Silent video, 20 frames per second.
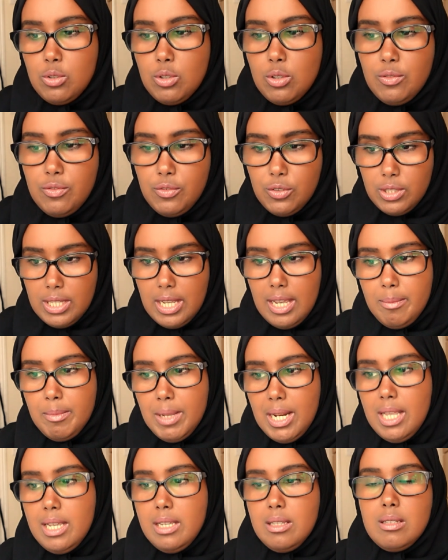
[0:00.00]
So for the M
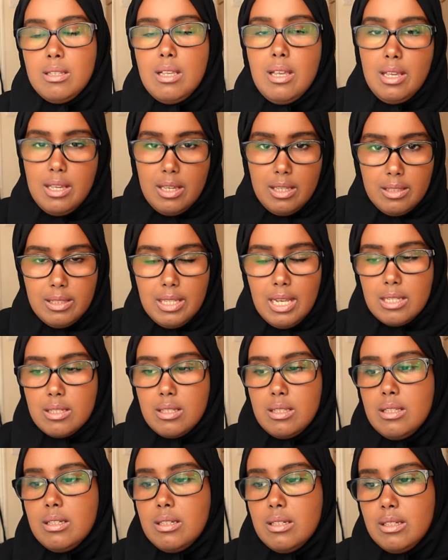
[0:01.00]
L As,
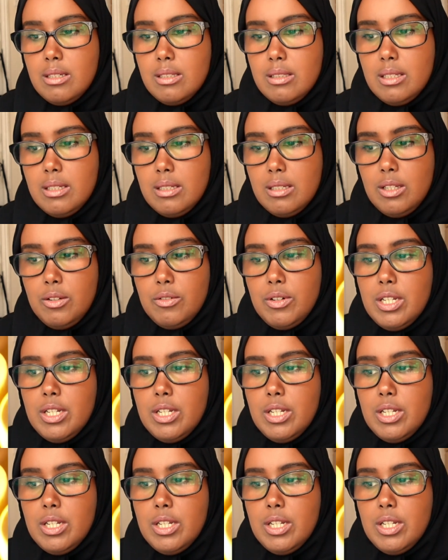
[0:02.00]
that's the, the it